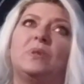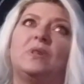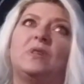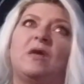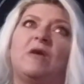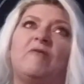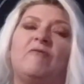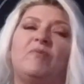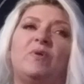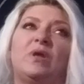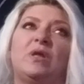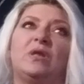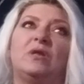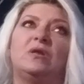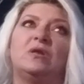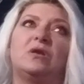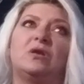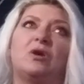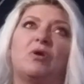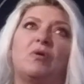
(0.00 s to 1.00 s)
they've
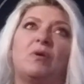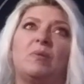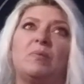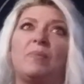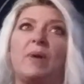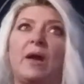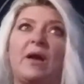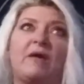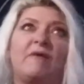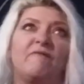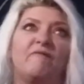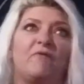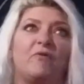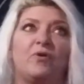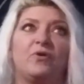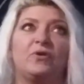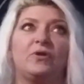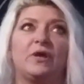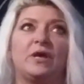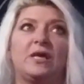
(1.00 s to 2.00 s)
been going back and
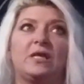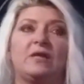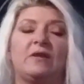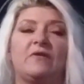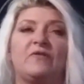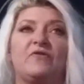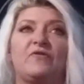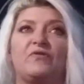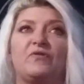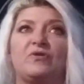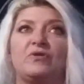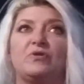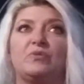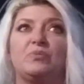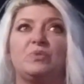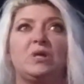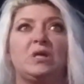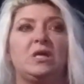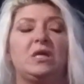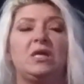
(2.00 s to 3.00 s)
forth like this for
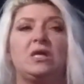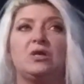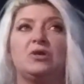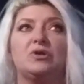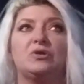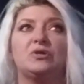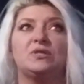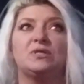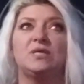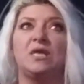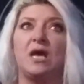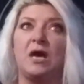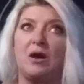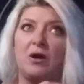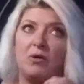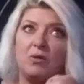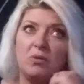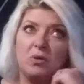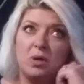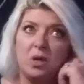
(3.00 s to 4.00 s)
many years
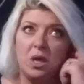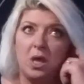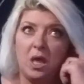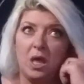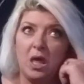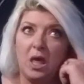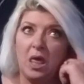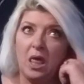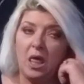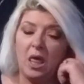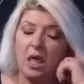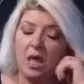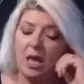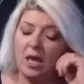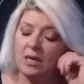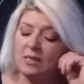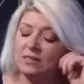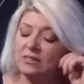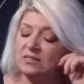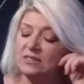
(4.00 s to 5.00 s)
now.
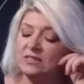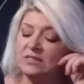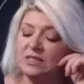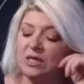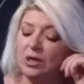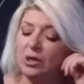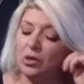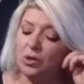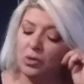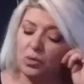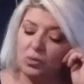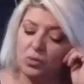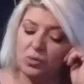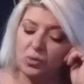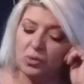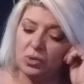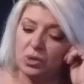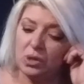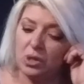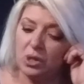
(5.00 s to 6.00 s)
And
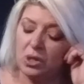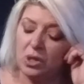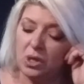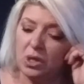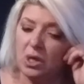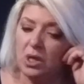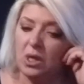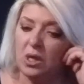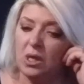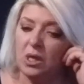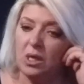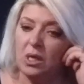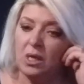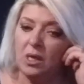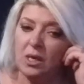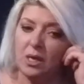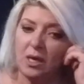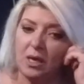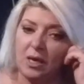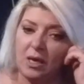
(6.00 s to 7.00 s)
so
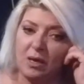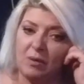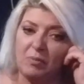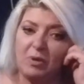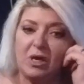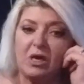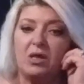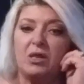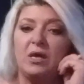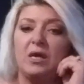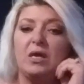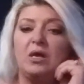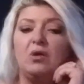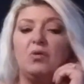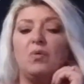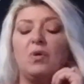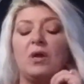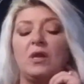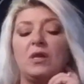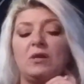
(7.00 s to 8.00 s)
my
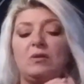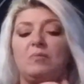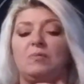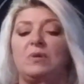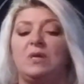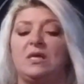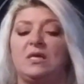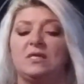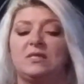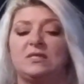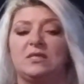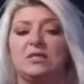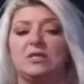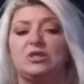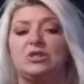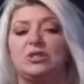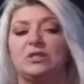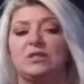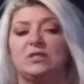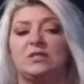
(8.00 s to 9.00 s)
client wanted me to
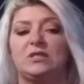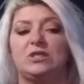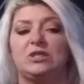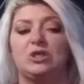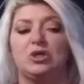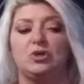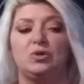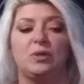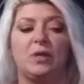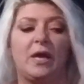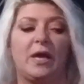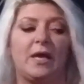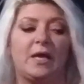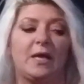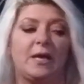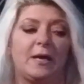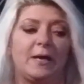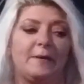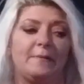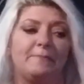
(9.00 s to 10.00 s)
just do
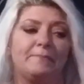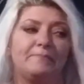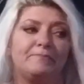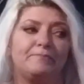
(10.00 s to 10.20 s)
like a